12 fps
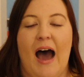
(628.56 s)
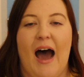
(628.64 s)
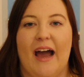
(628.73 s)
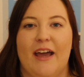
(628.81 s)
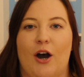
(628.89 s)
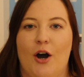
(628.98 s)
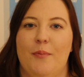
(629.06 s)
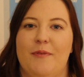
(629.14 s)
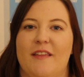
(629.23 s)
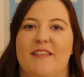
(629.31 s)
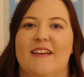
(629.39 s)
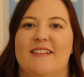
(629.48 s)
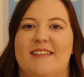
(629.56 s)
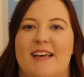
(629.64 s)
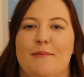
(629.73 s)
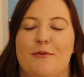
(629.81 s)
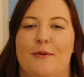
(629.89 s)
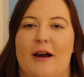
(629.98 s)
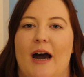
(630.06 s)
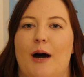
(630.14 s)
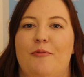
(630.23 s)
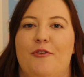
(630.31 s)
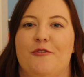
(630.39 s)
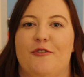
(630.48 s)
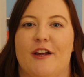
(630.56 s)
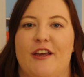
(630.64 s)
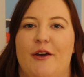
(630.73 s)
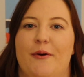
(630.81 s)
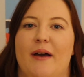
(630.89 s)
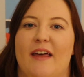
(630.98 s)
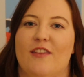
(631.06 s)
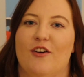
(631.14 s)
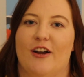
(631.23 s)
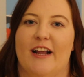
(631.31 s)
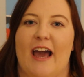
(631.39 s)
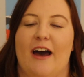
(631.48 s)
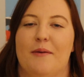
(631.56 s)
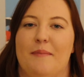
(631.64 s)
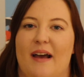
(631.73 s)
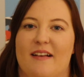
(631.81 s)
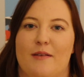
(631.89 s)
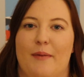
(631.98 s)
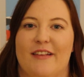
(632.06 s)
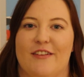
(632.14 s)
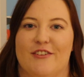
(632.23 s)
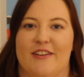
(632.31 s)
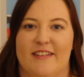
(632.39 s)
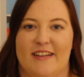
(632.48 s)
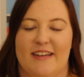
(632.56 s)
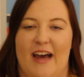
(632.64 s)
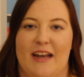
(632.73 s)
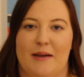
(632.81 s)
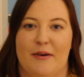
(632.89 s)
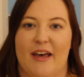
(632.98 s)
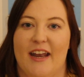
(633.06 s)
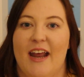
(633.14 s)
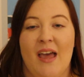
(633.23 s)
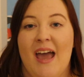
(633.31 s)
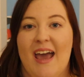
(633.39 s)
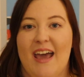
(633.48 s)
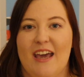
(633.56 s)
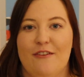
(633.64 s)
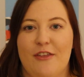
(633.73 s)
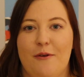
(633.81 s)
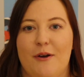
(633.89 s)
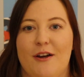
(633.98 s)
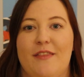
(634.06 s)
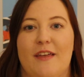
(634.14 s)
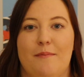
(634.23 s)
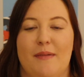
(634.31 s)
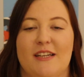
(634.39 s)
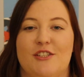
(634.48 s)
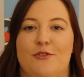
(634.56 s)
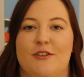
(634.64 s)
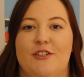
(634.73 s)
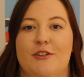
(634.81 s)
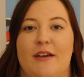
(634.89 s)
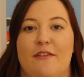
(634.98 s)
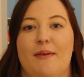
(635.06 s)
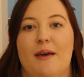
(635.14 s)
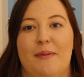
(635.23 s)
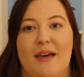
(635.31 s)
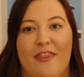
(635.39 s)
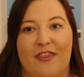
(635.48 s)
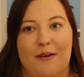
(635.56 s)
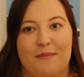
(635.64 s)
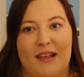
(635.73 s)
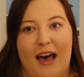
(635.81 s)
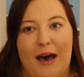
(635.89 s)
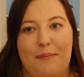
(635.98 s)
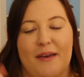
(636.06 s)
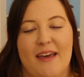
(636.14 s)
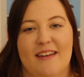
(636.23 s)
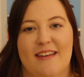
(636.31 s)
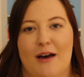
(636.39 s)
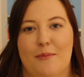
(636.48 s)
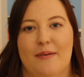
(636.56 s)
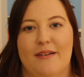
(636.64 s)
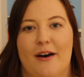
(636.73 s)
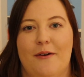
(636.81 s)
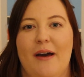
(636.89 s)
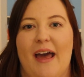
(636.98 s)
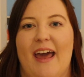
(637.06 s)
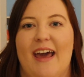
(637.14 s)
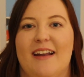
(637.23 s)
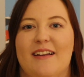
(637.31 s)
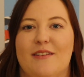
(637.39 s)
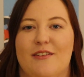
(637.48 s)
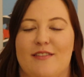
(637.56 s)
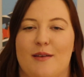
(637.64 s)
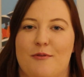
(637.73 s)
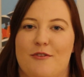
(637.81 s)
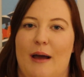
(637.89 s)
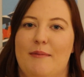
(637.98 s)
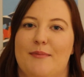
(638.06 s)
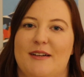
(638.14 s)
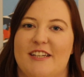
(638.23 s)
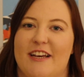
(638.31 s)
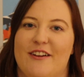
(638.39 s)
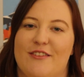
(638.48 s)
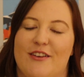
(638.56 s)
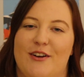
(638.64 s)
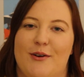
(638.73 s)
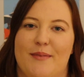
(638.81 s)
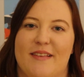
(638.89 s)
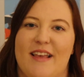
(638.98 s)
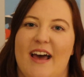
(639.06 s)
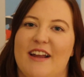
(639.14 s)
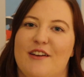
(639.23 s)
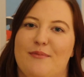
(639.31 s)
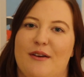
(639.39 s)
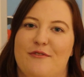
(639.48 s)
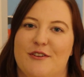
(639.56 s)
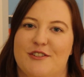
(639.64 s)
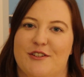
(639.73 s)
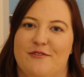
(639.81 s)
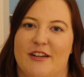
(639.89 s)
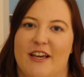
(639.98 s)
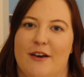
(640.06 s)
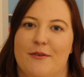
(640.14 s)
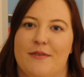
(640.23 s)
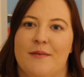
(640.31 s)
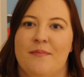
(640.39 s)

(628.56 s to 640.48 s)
I hope that these tips were helpful for you in learning how to maximize your Disney dining plan. If they were, then make sure to give me a big thumbs up down below and subscribe to my channel so you don't miss any of my future videos.